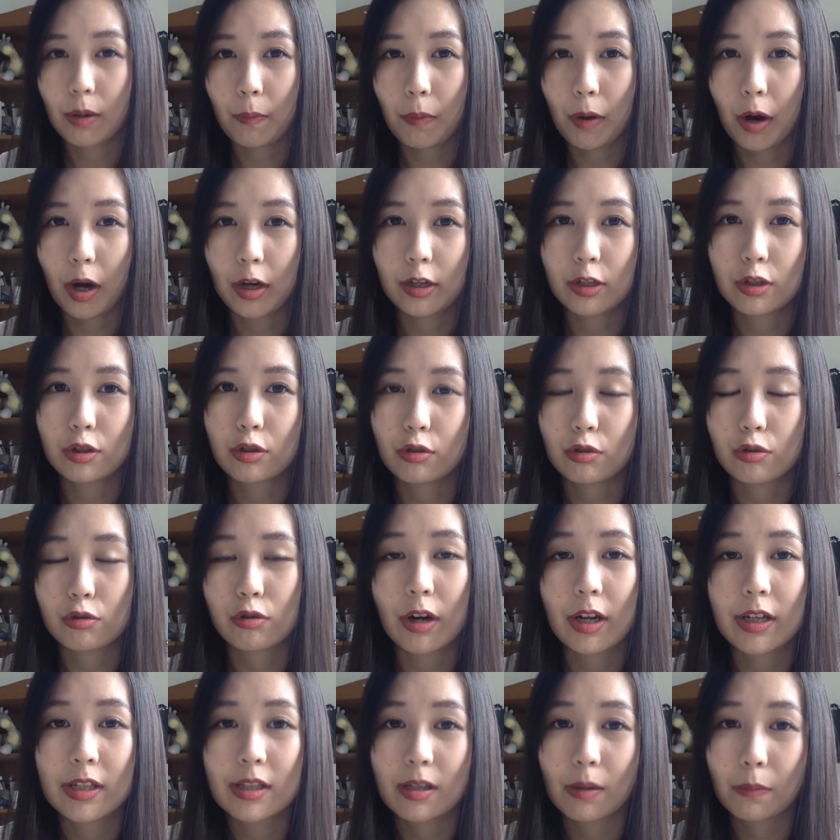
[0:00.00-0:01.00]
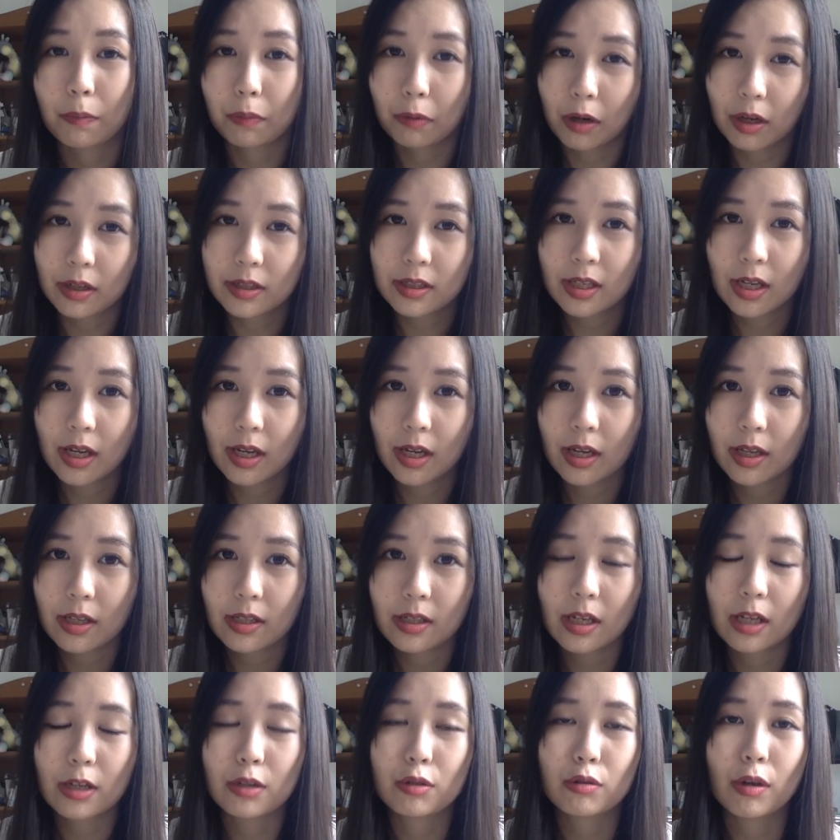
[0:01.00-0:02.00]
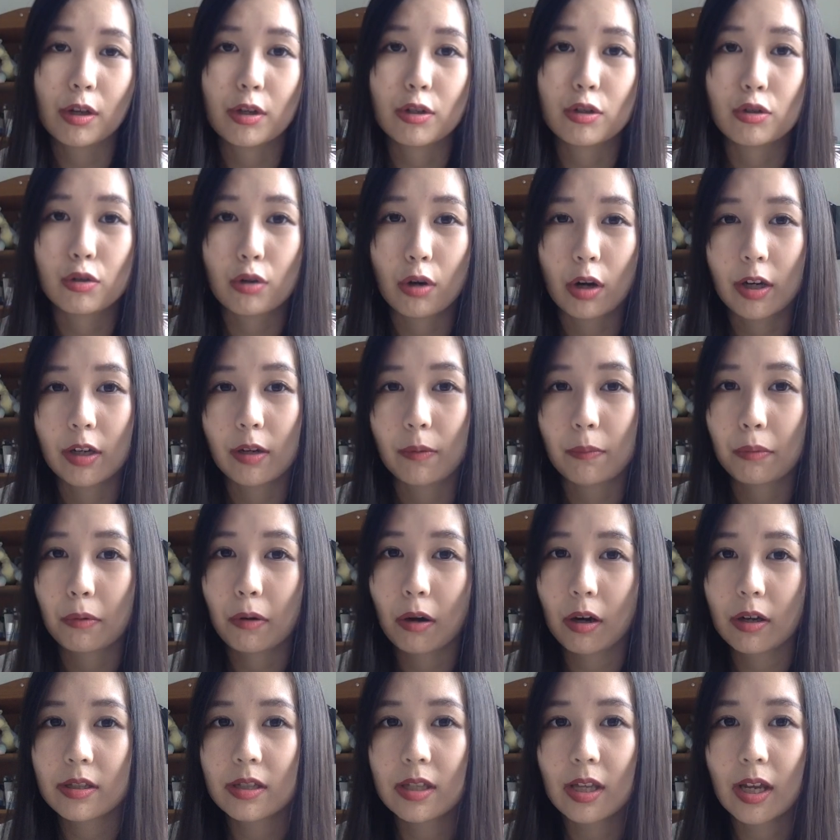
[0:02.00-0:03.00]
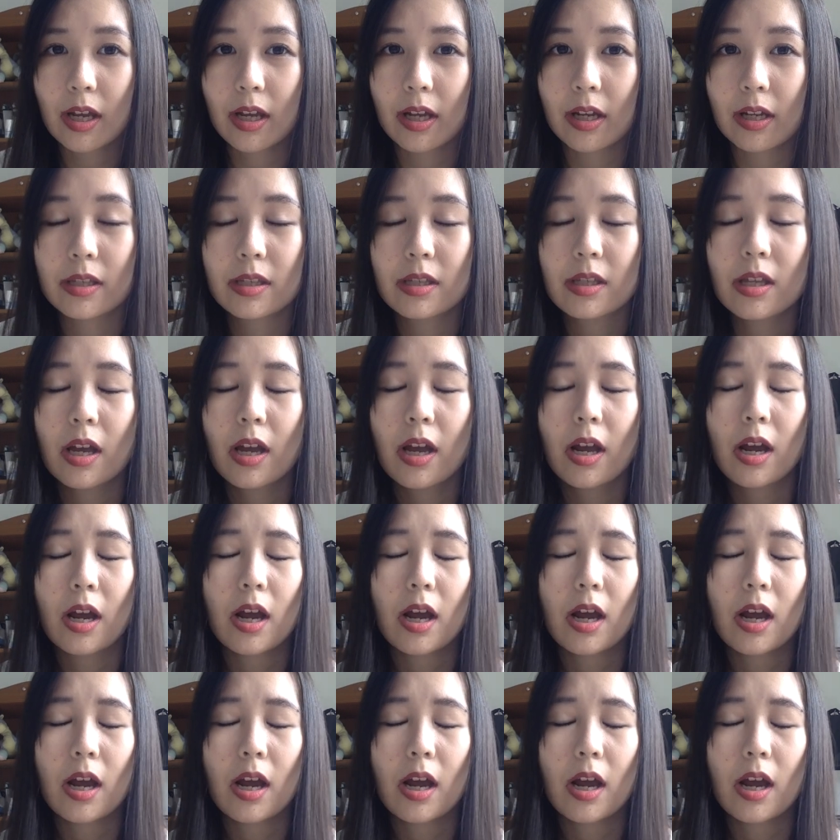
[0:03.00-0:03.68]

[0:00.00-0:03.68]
important to trust the process and to enjoy the process.